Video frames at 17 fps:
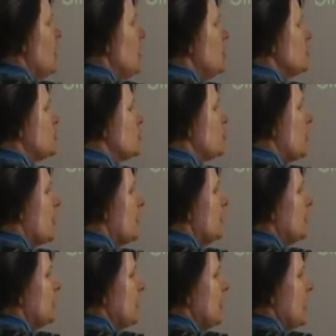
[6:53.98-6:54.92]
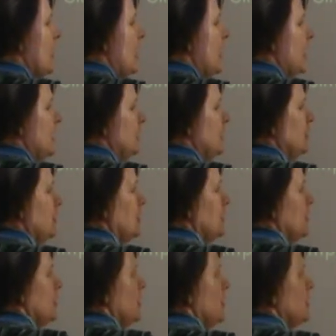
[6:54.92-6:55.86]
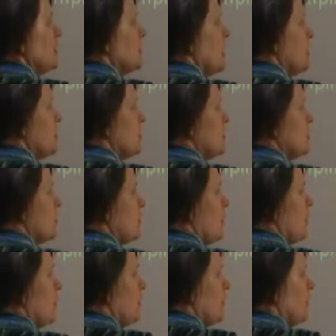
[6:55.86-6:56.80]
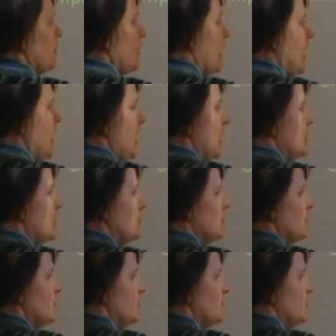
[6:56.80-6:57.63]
square root of 9 times the square root of 8.